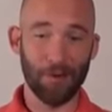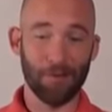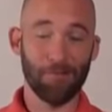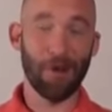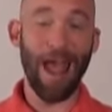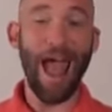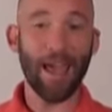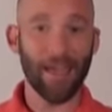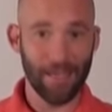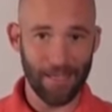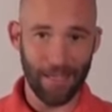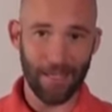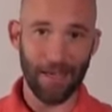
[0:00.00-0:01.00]
we're
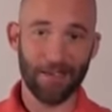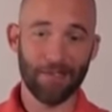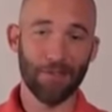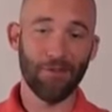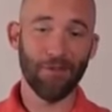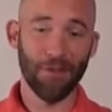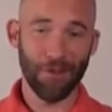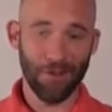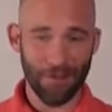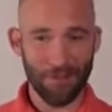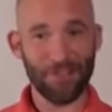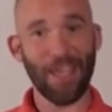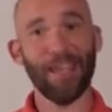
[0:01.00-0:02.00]
hacking DNS. So if you don't
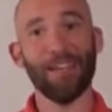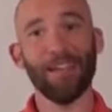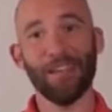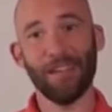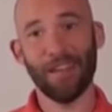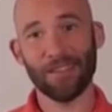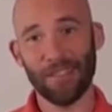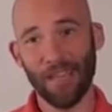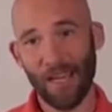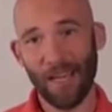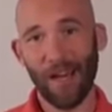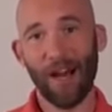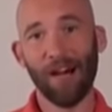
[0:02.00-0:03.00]
understand DNS,
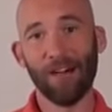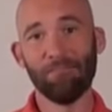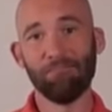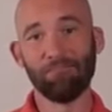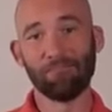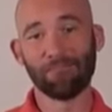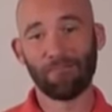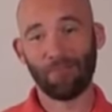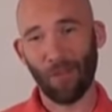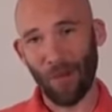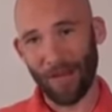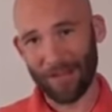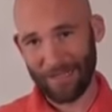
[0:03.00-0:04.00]

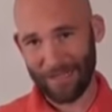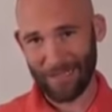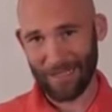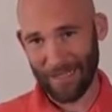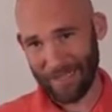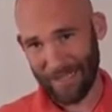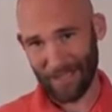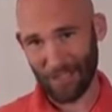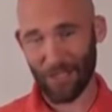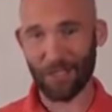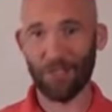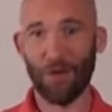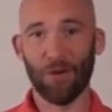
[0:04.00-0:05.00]
well, it's
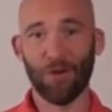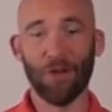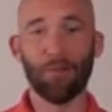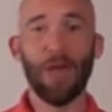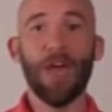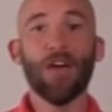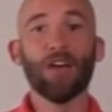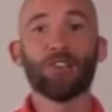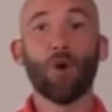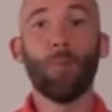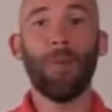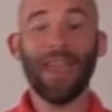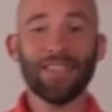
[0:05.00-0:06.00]
just no good.
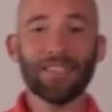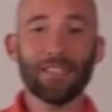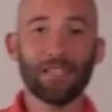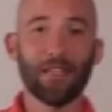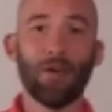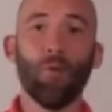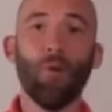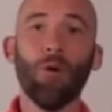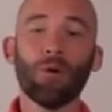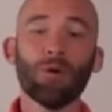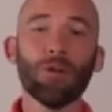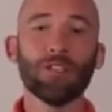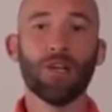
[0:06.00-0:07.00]
So basically, what
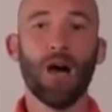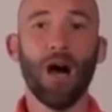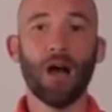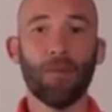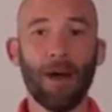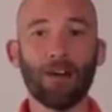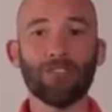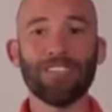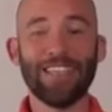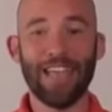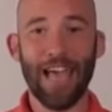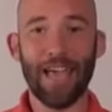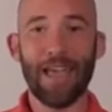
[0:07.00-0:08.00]
we're going to talk about
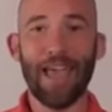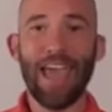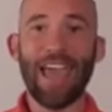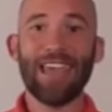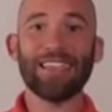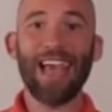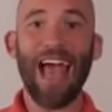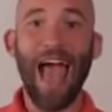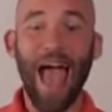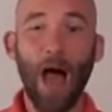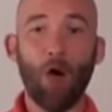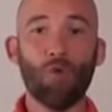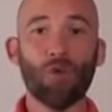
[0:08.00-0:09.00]
today is
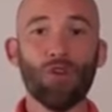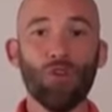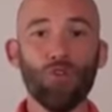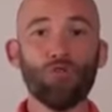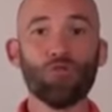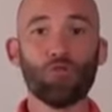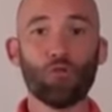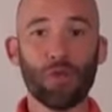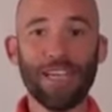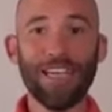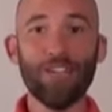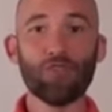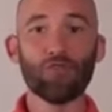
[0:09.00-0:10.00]
how you
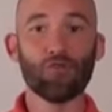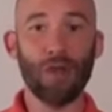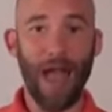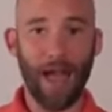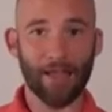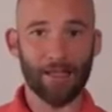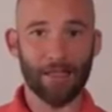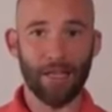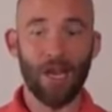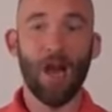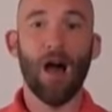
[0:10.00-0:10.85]
redirect